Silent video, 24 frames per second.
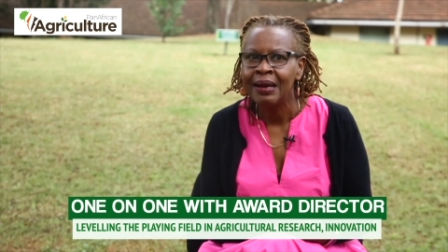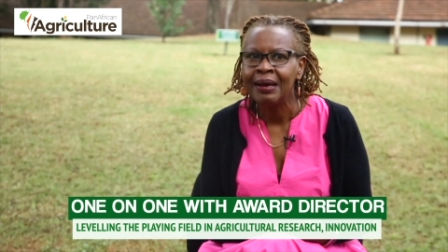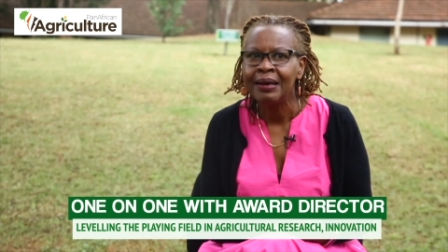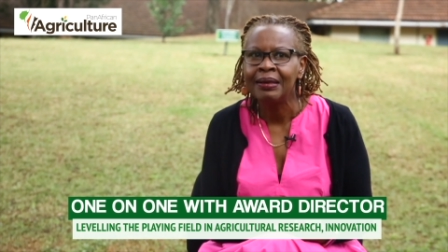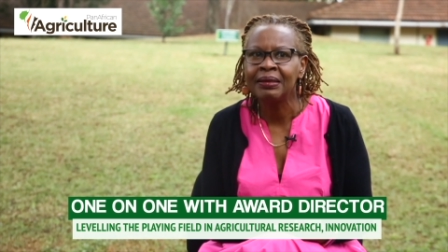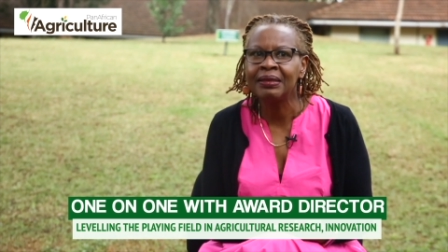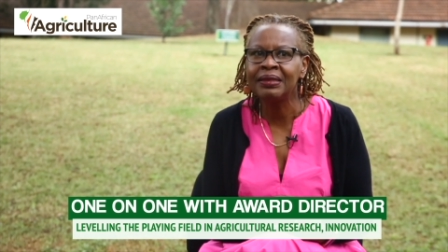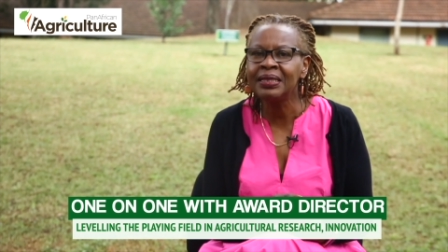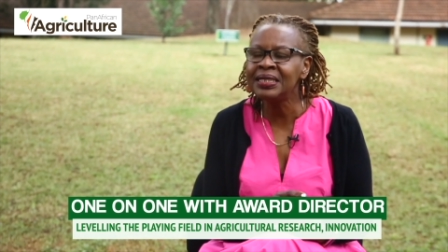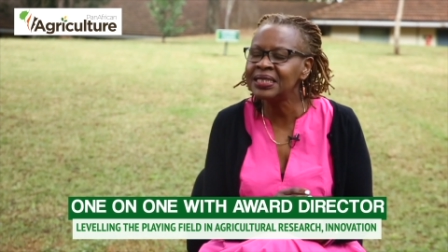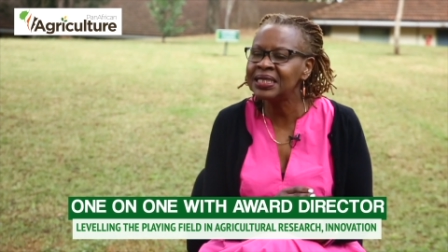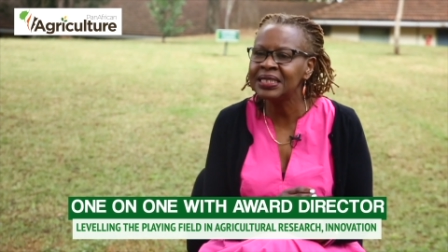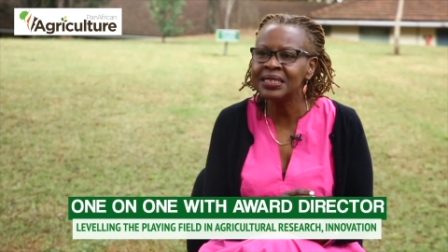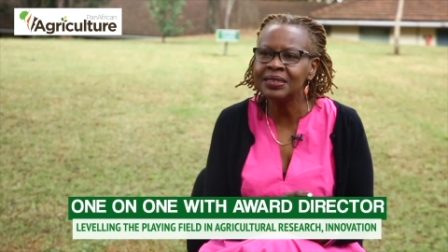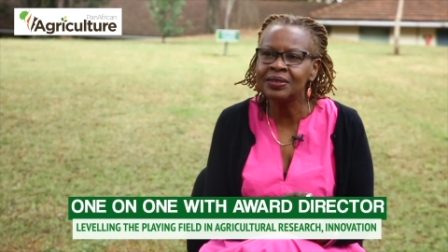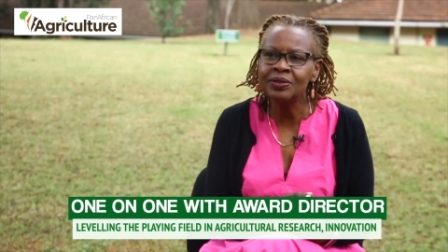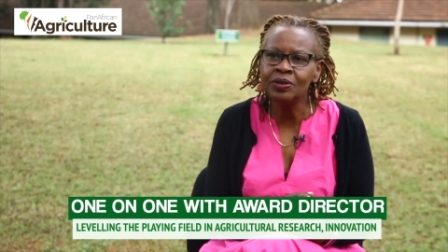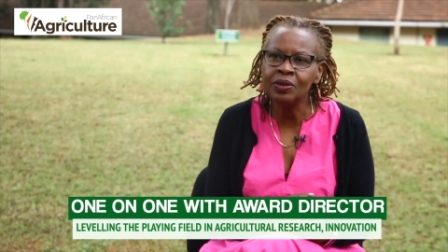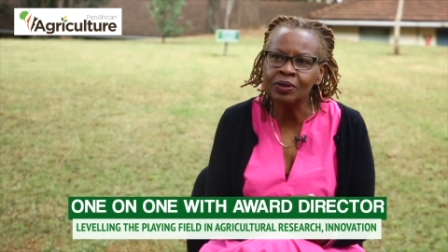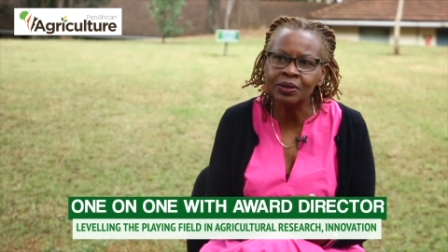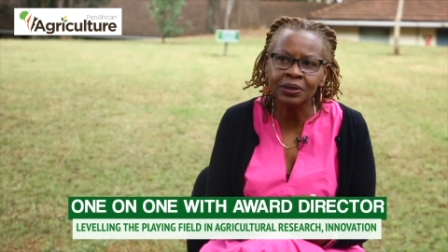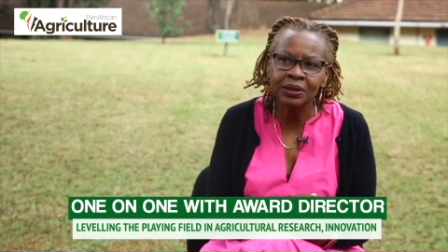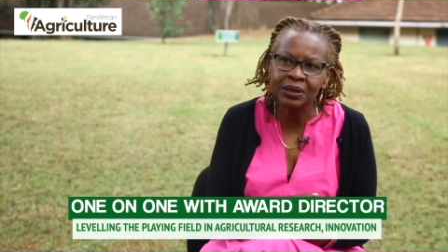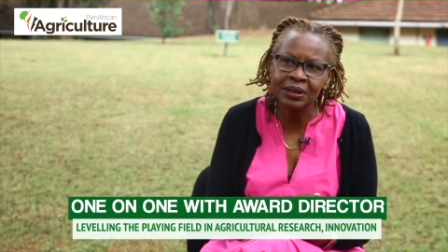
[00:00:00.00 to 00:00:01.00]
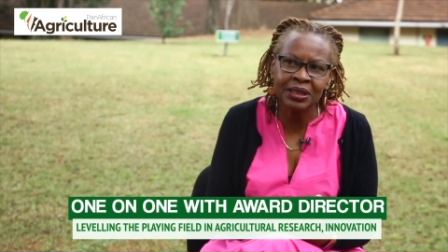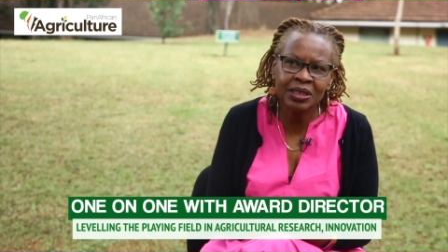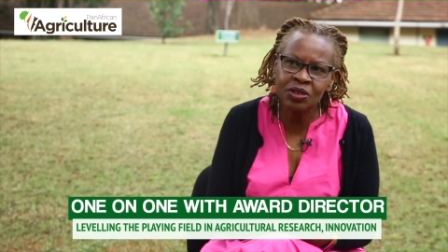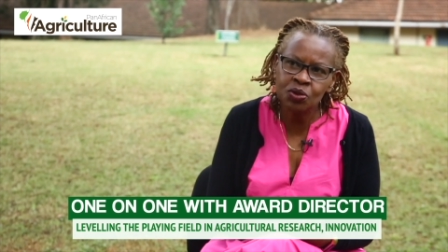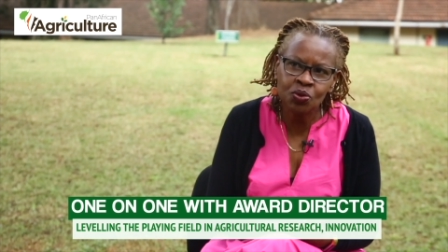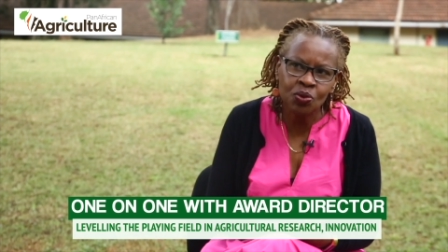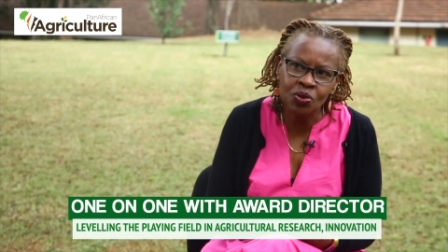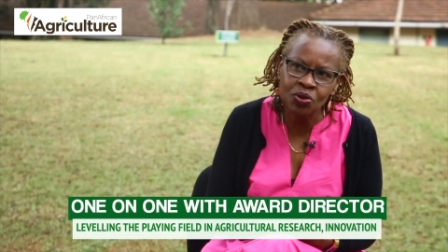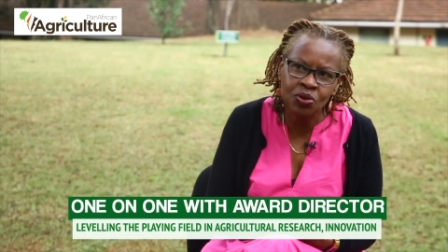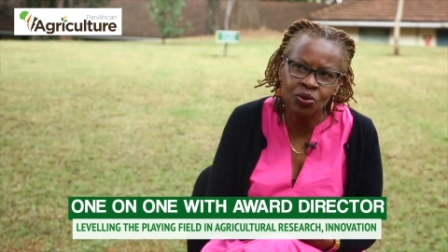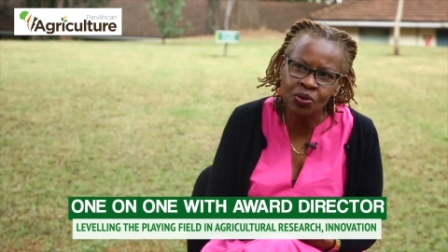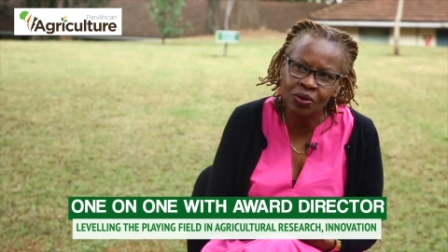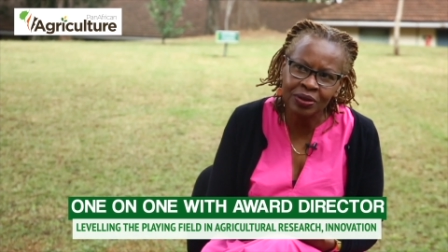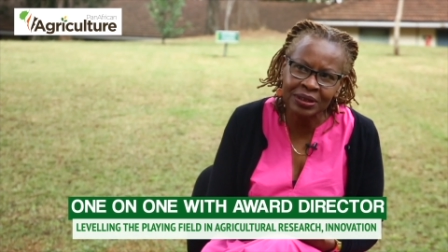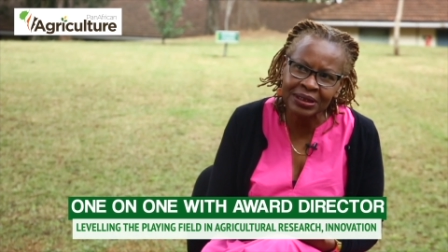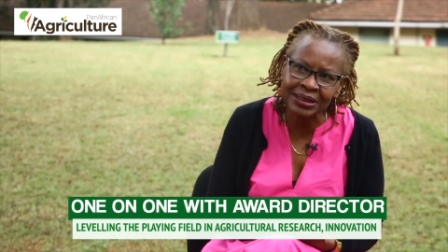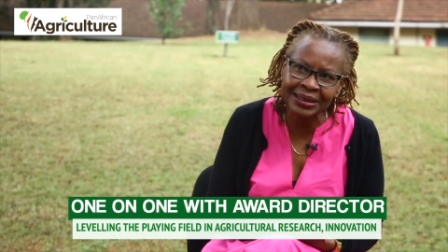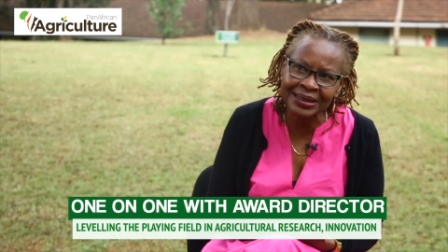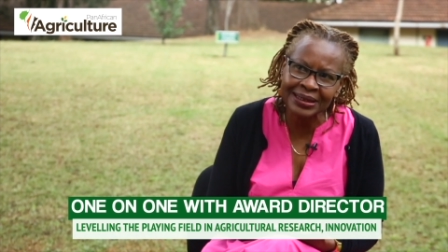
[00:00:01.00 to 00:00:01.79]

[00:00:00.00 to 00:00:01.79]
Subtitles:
This was not there